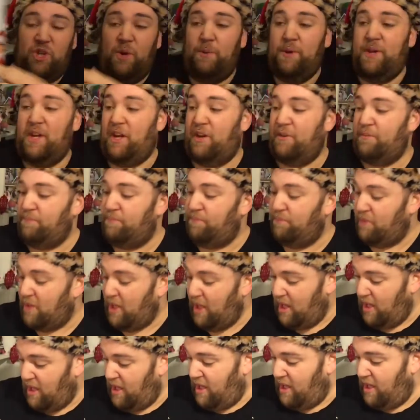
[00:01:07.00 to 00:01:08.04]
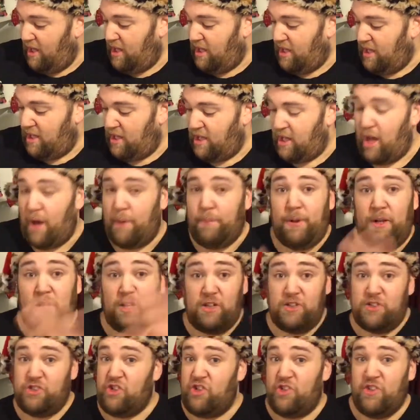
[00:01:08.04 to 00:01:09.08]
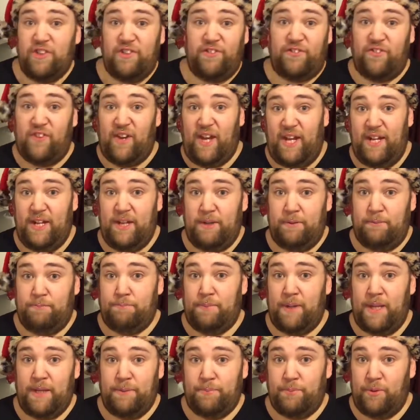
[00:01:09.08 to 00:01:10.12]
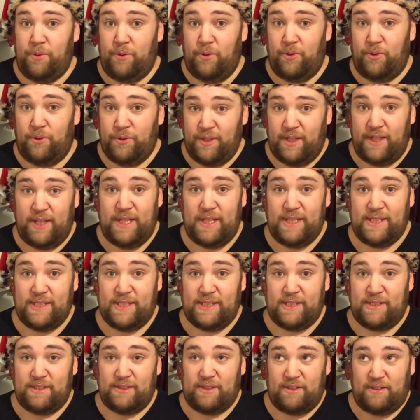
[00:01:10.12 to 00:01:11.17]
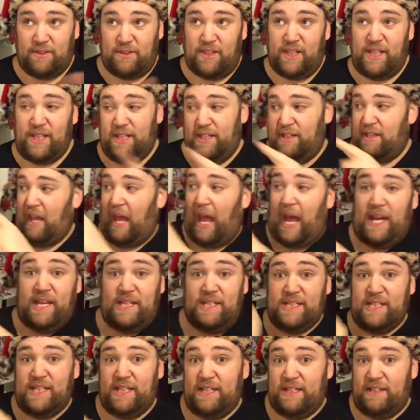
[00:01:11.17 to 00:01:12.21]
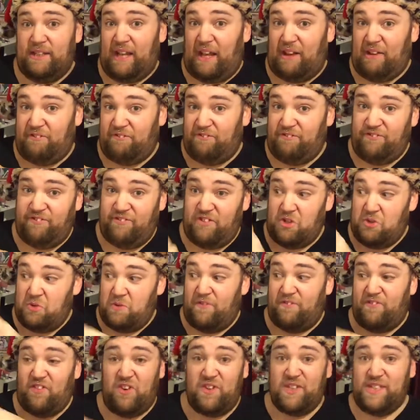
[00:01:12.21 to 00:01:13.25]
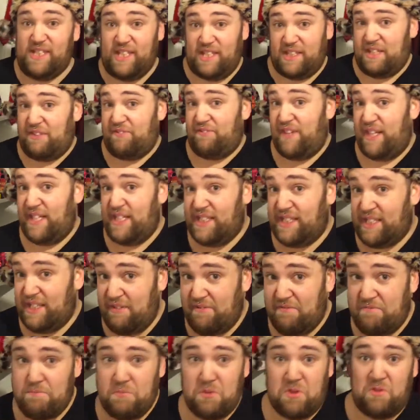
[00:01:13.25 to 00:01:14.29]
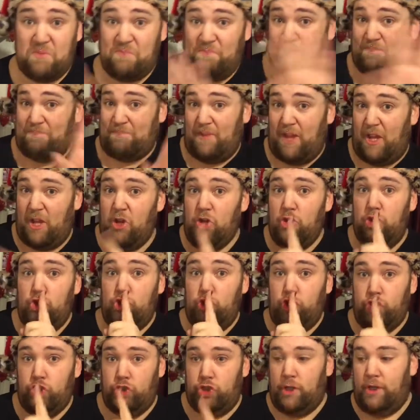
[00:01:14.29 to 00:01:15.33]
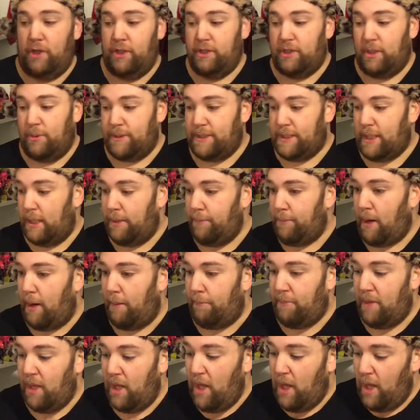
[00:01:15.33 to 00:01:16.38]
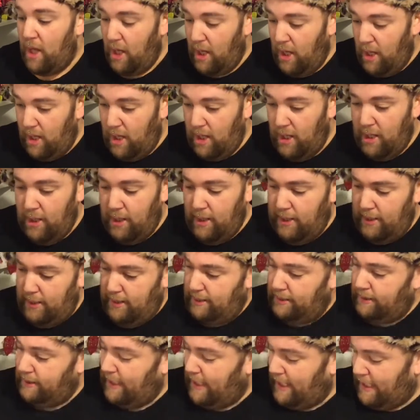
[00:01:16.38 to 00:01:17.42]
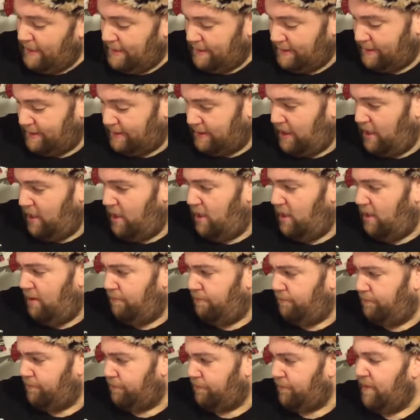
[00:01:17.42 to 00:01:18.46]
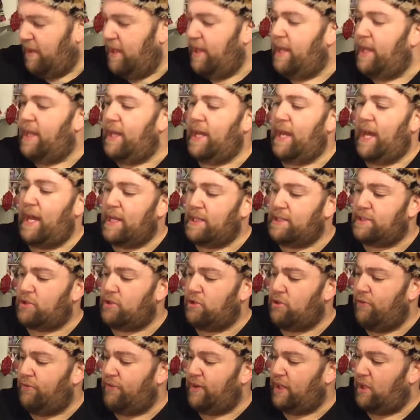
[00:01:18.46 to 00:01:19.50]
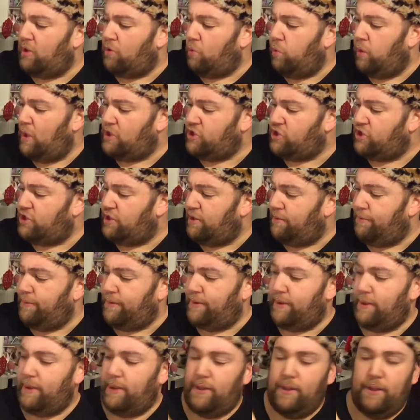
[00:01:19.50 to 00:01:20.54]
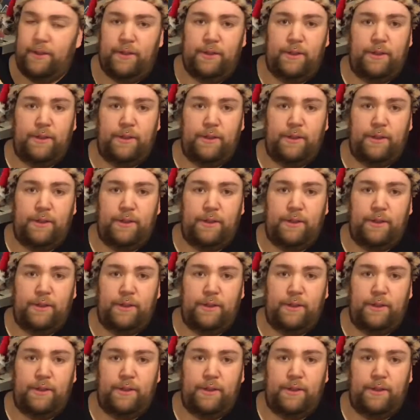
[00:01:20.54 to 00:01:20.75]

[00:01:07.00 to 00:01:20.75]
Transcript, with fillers: going on. Apologise for any people under the 18 who finds this offensive, but shh, don't tell your mum. Yes, it has other questionable